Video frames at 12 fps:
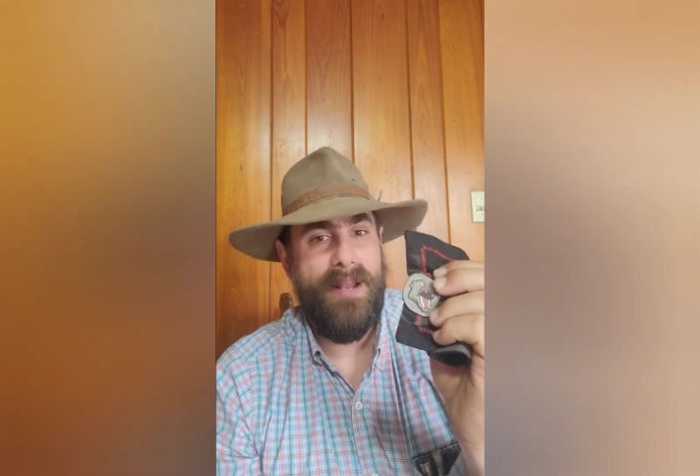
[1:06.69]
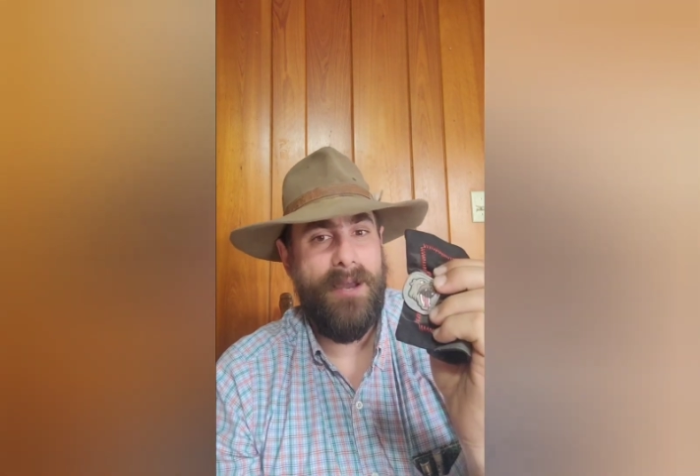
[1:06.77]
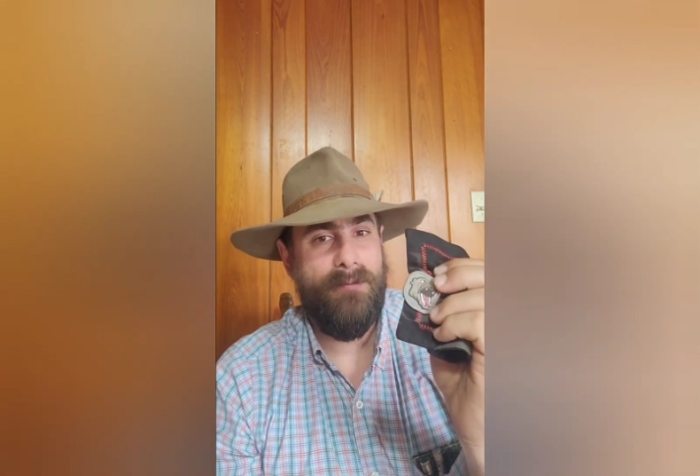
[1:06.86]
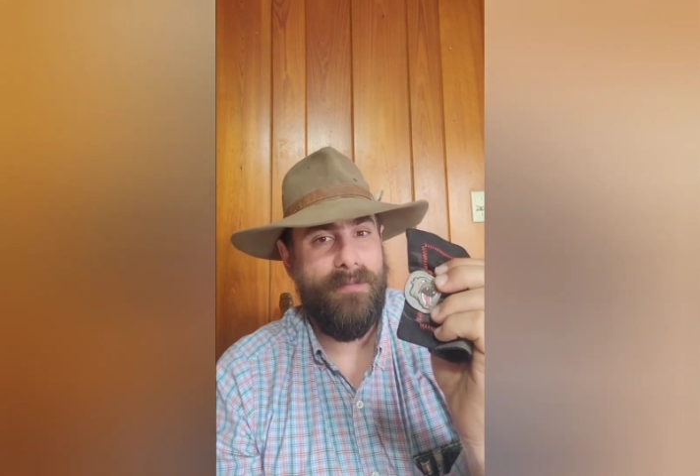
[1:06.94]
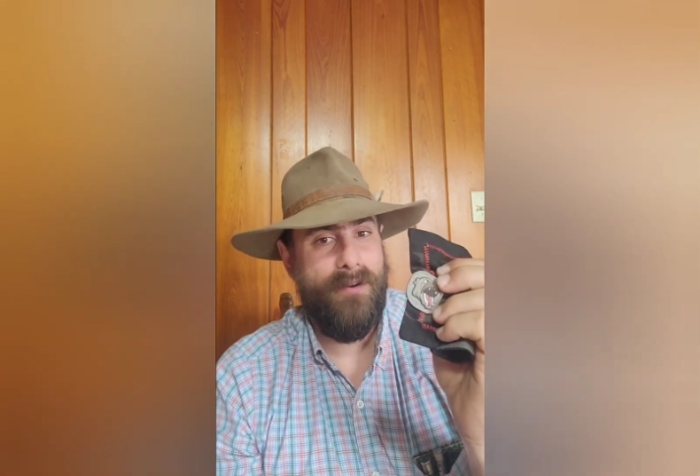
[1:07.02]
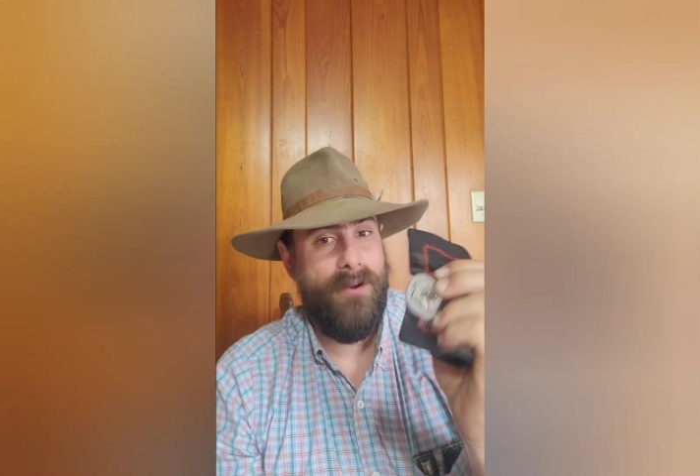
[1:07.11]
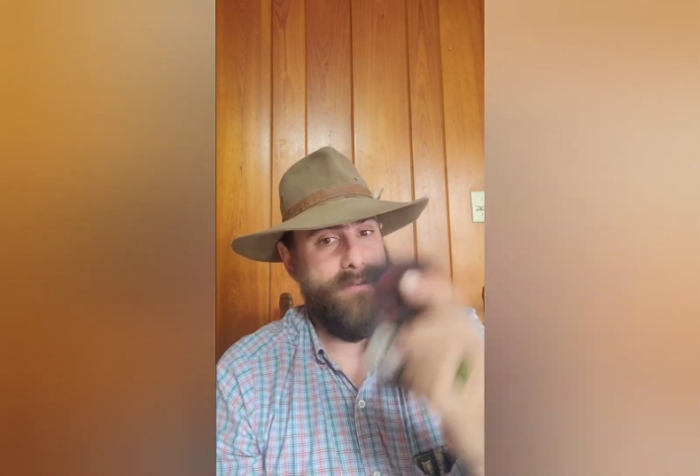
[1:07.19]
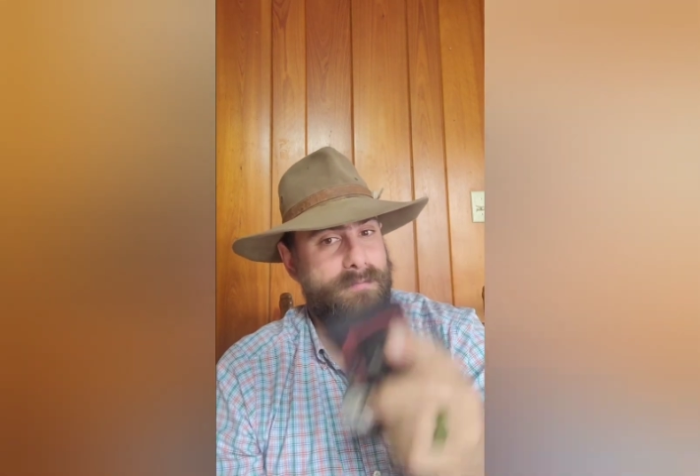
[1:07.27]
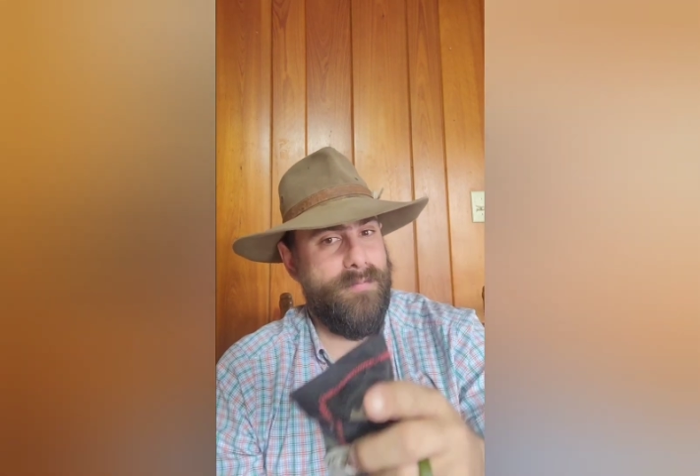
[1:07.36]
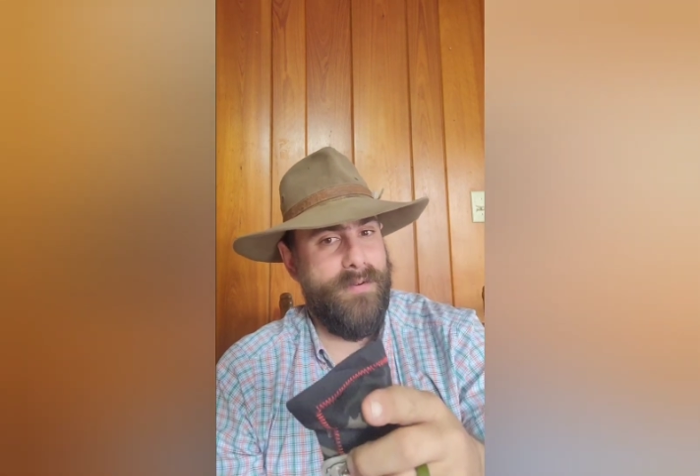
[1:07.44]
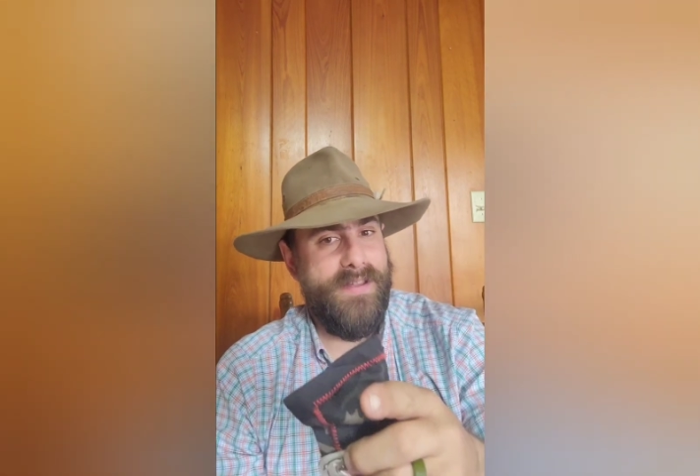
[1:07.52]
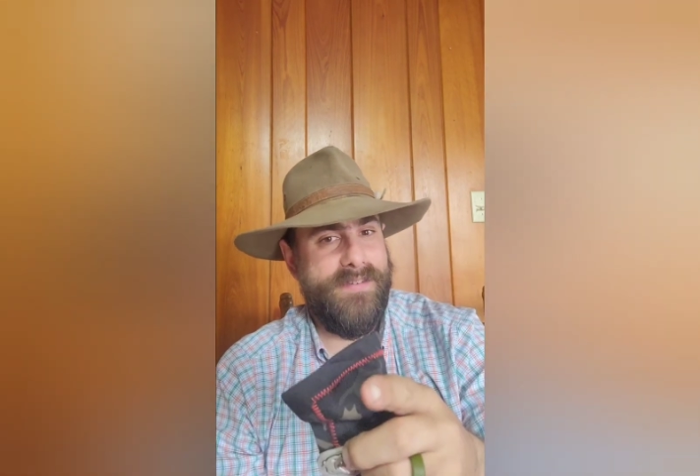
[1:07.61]
out with their own
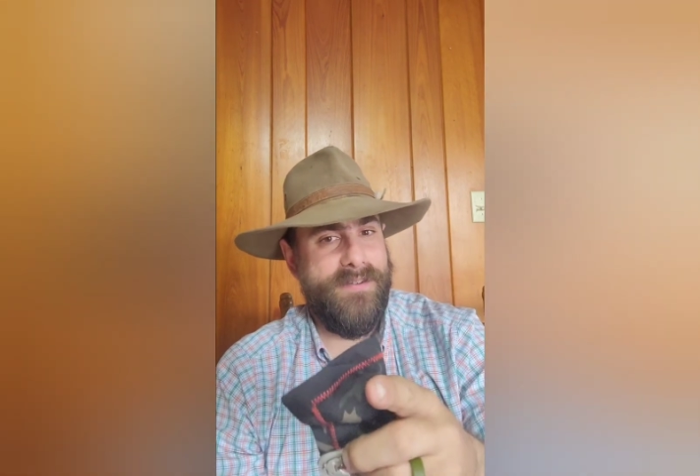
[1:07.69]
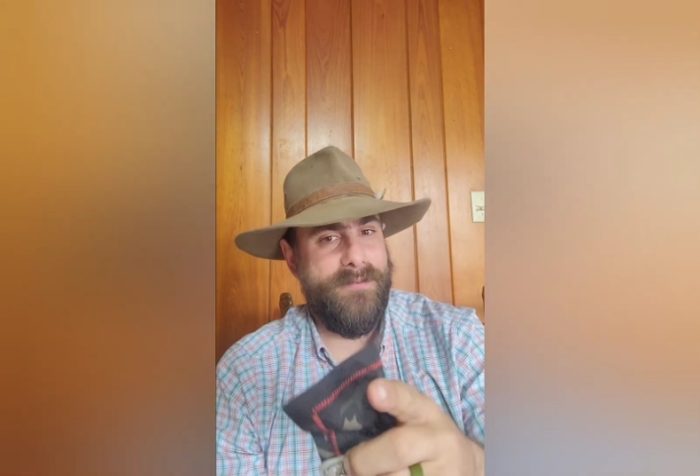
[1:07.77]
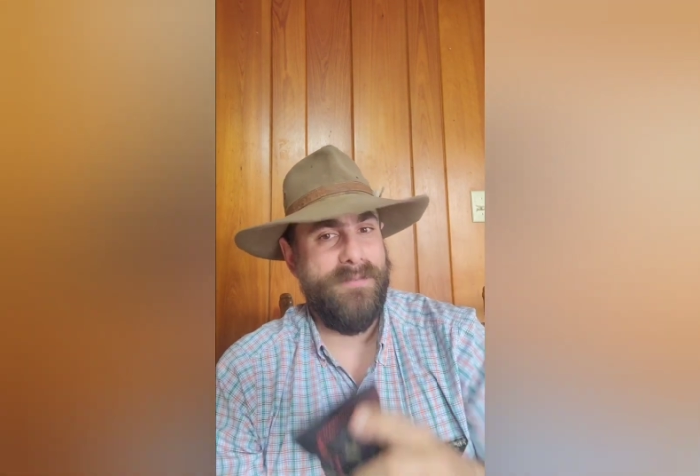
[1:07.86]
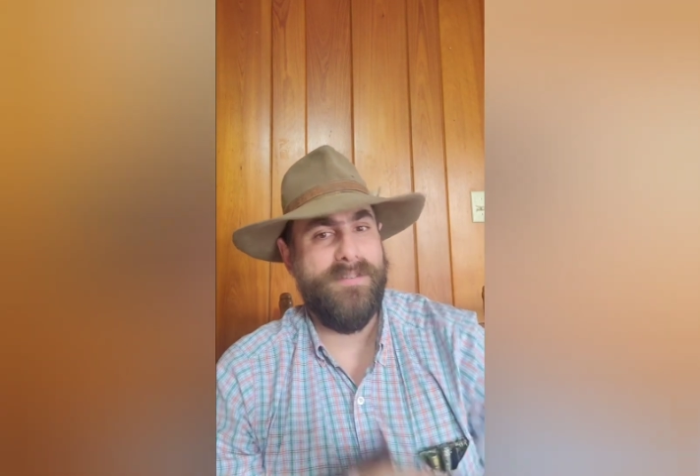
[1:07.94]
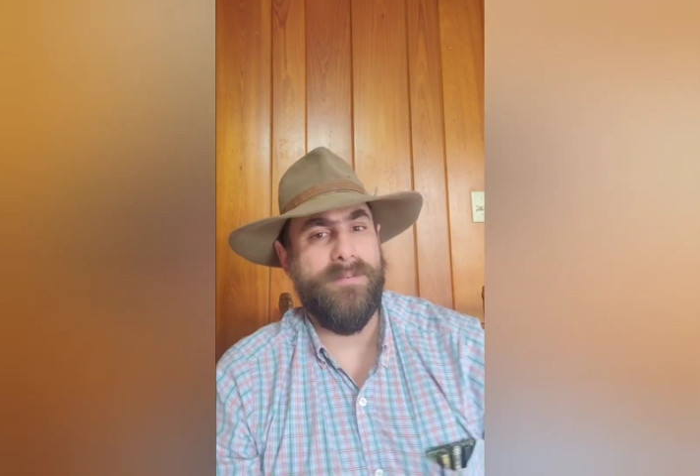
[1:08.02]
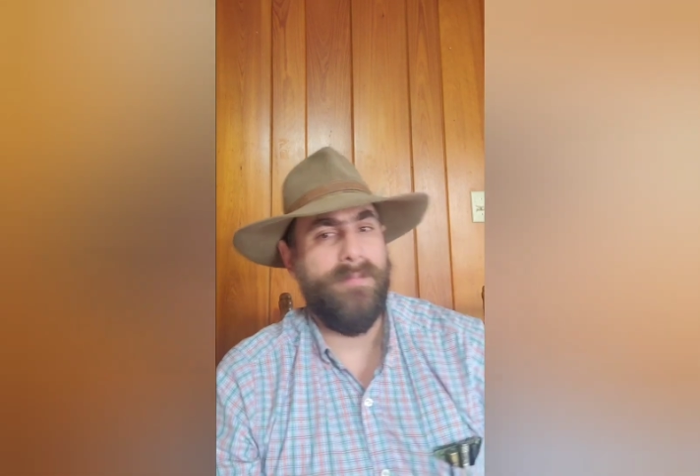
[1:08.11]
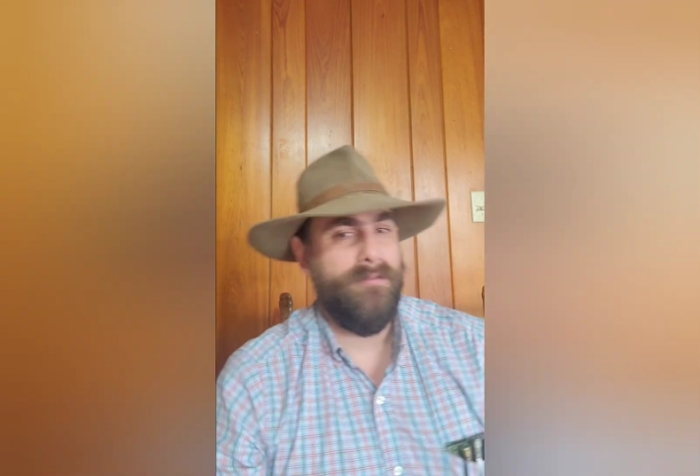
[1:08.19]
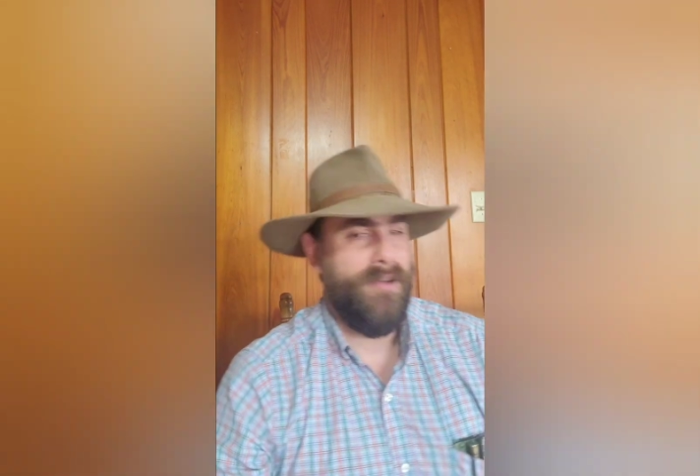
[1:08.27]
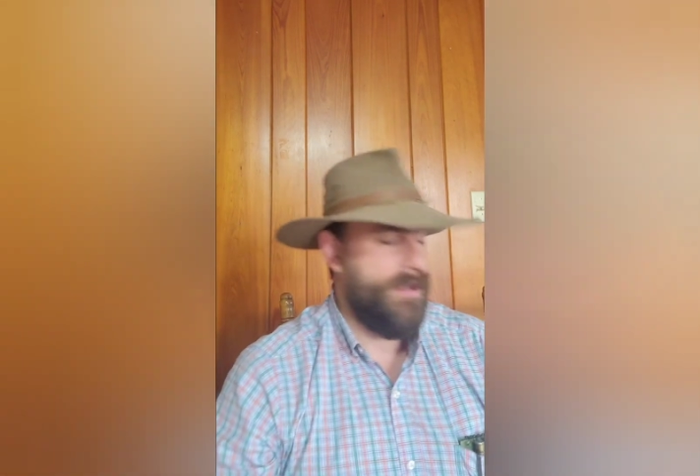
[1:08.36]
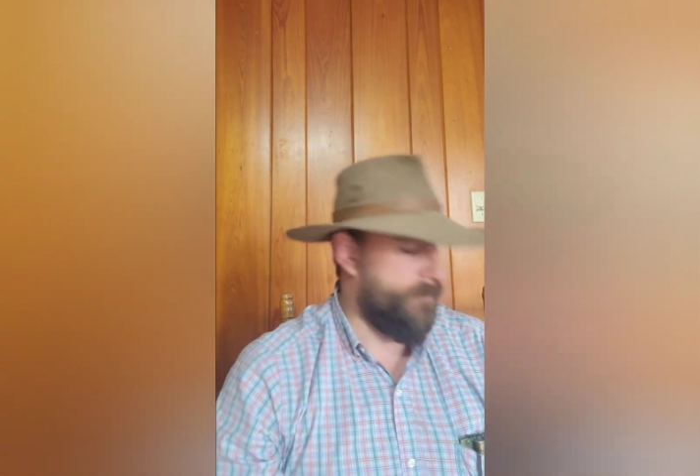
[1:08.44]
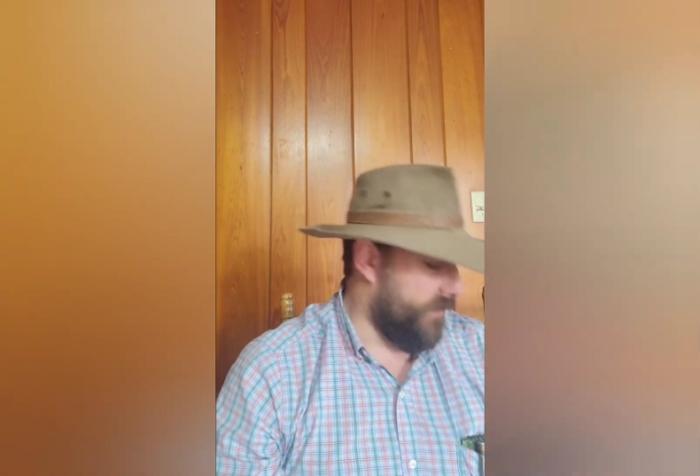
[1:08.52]
pretty soon, so be ready